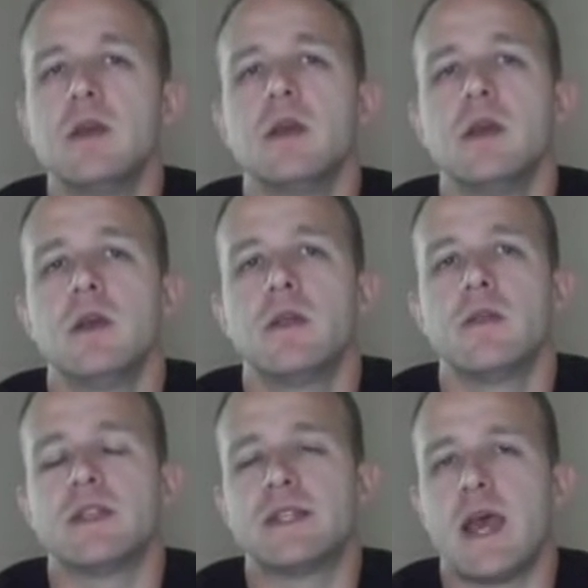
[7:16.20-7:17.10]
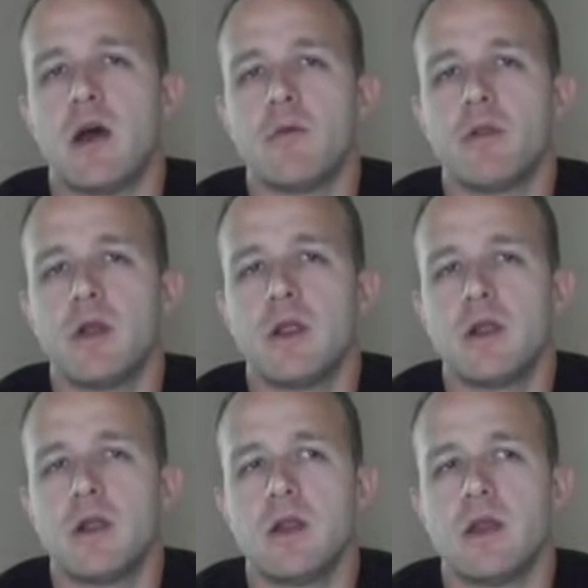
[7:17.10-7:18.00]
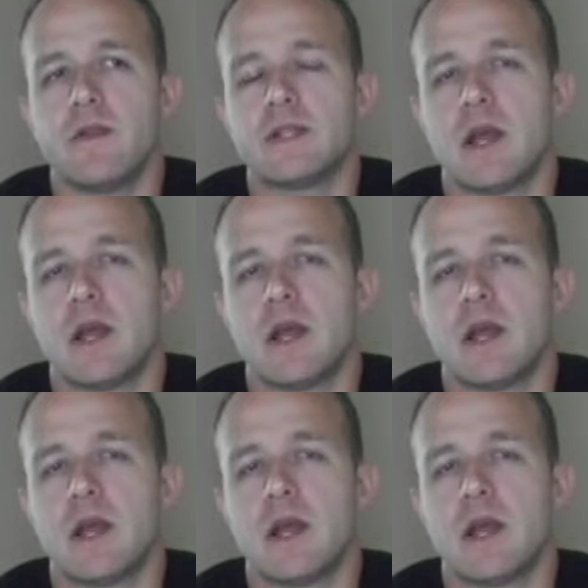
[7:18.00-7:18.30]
the Tau player and the Tau player.